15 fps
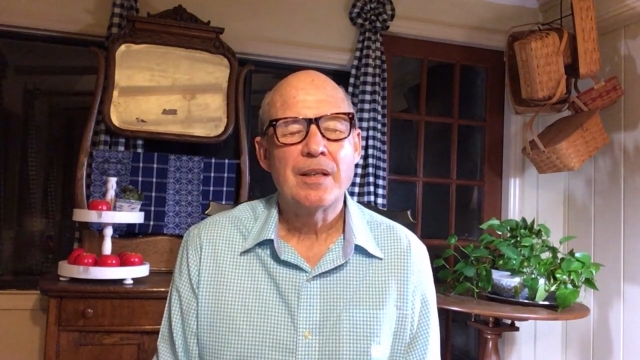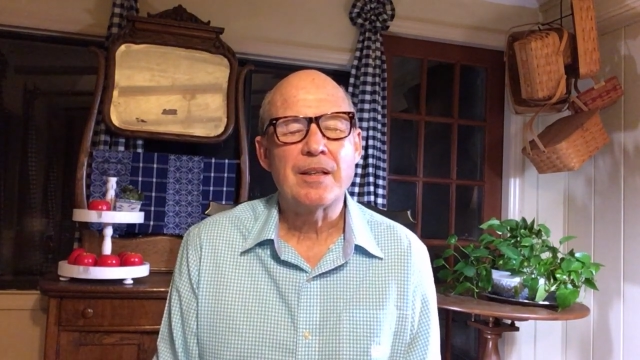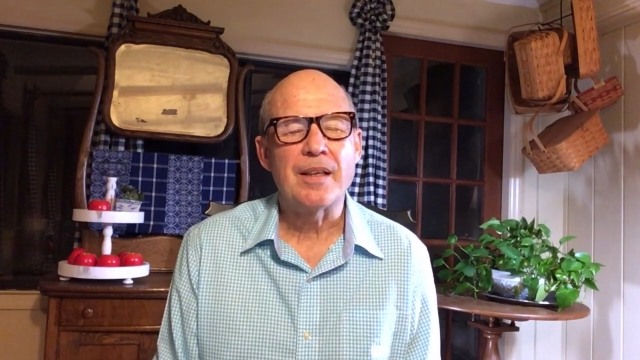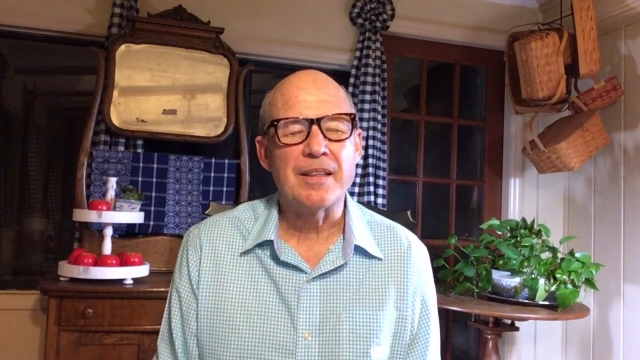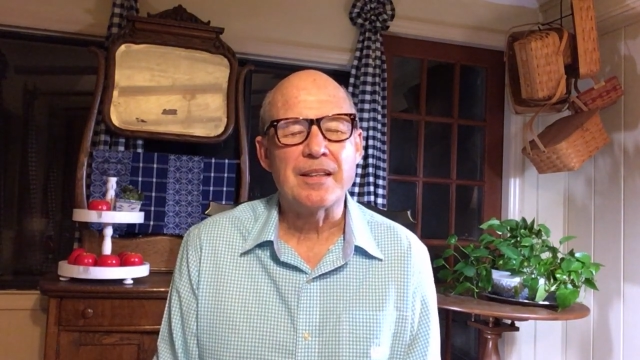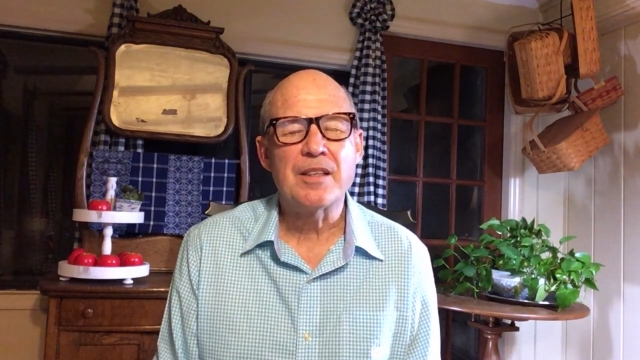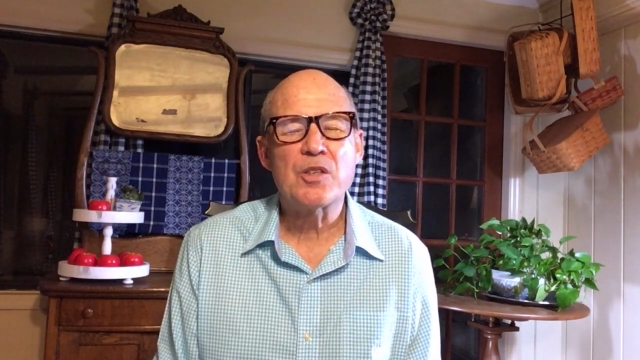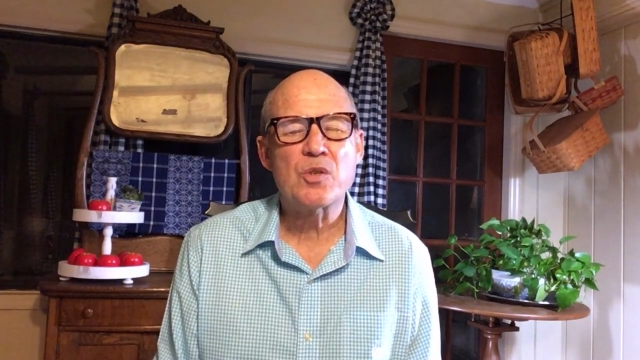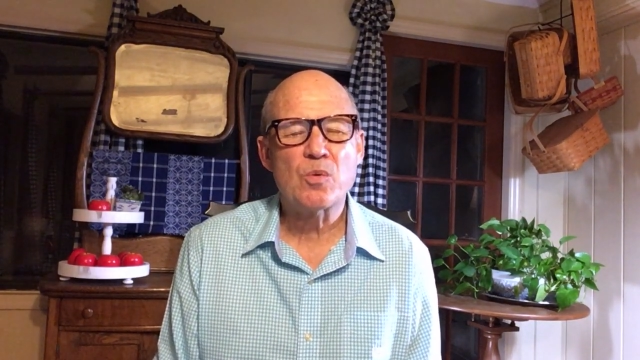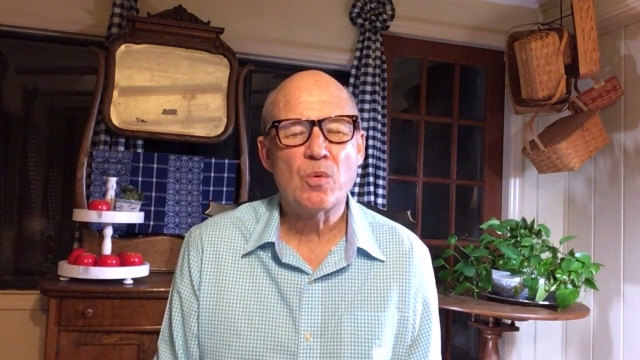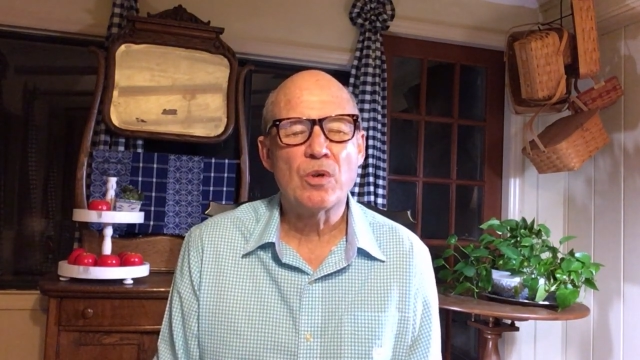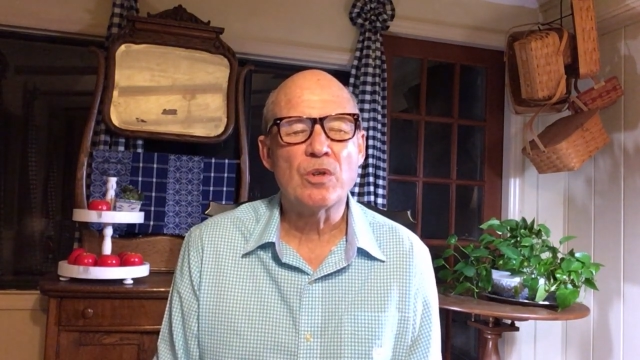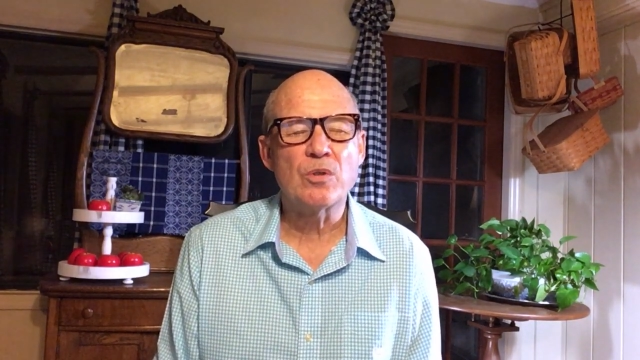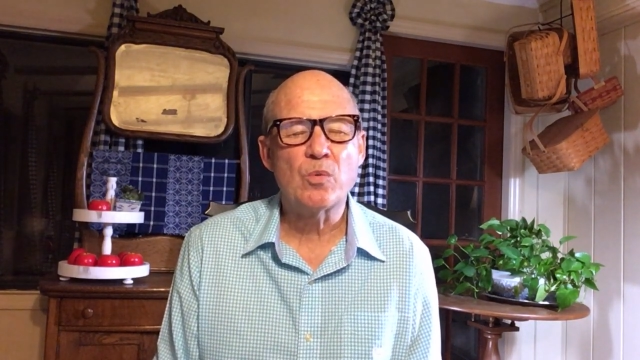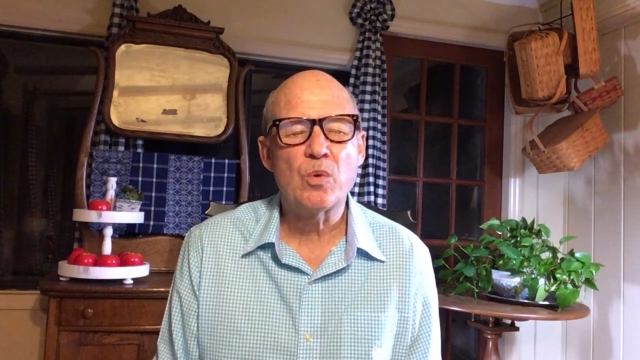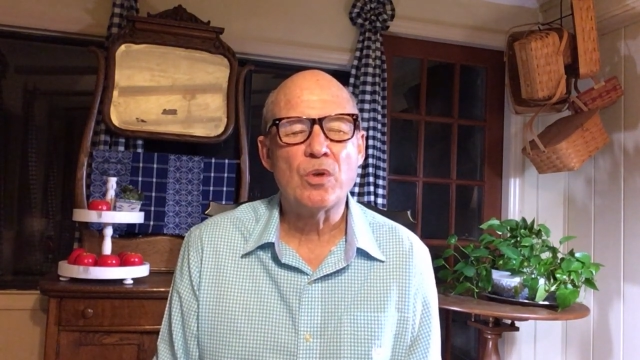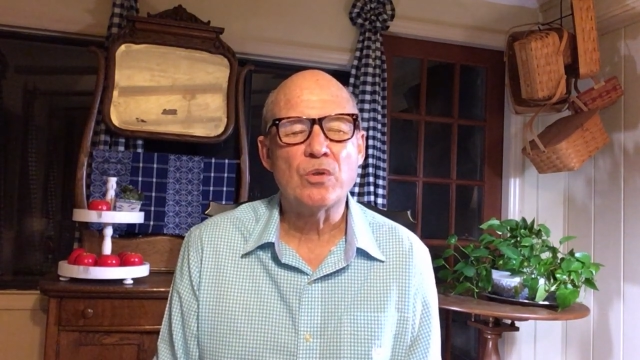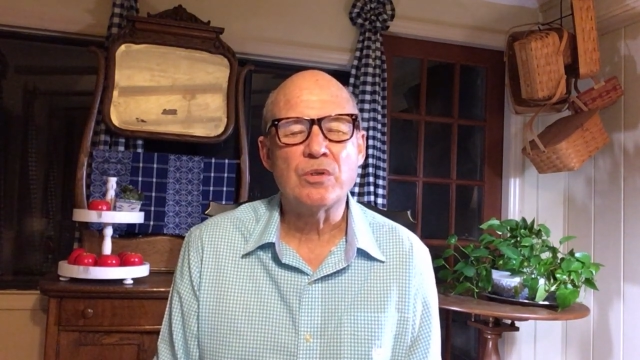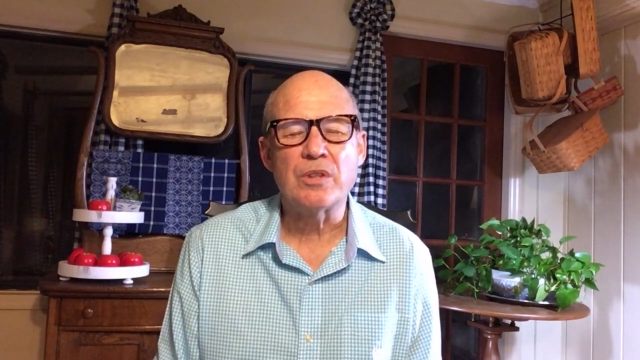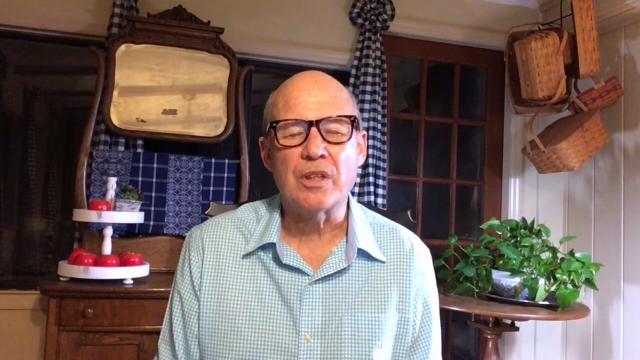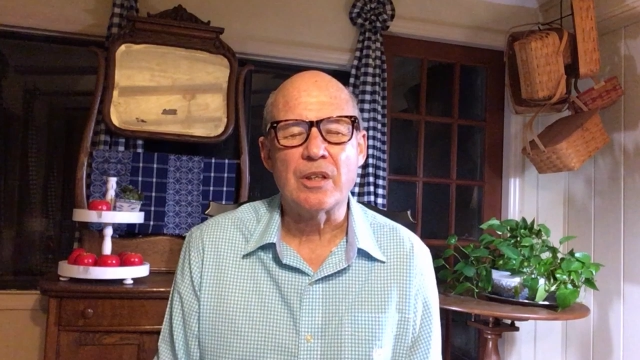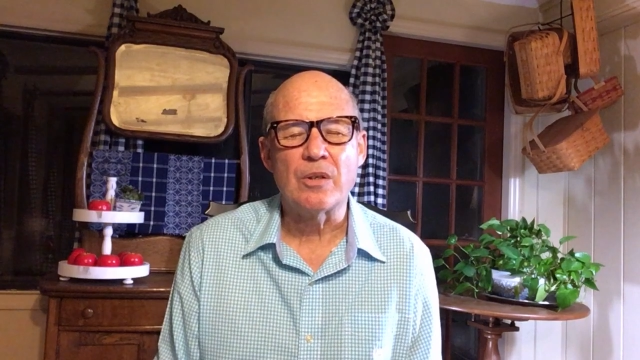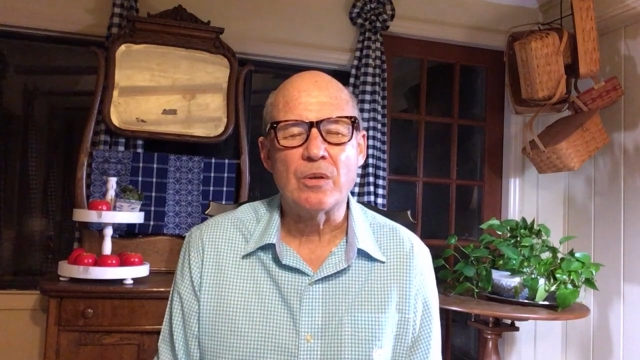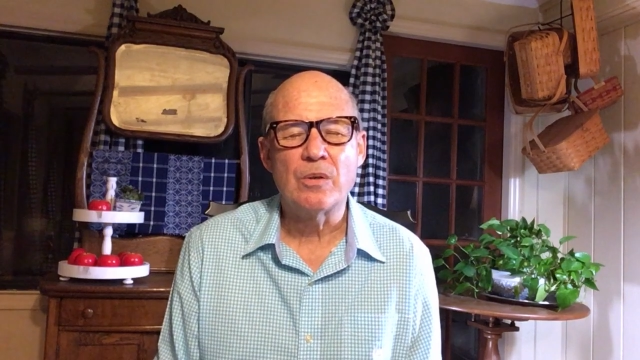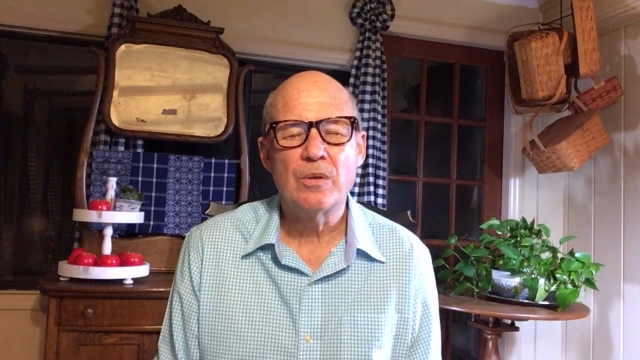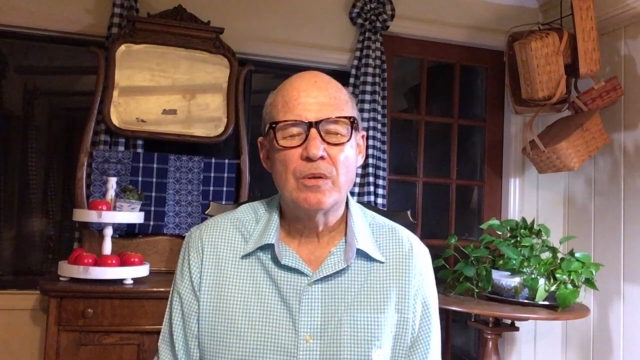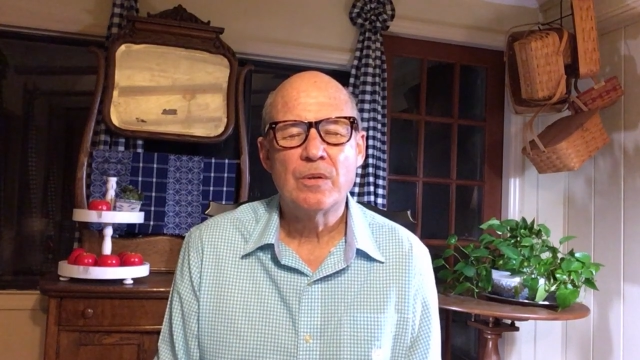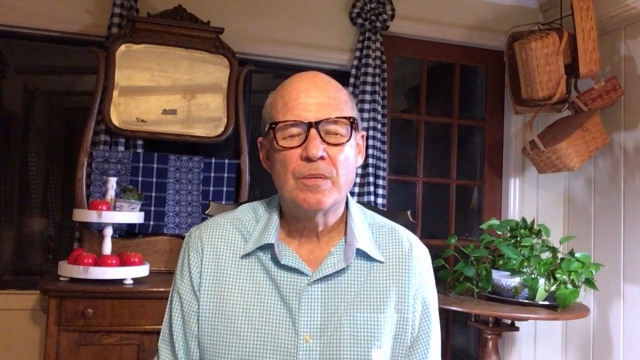that this world will know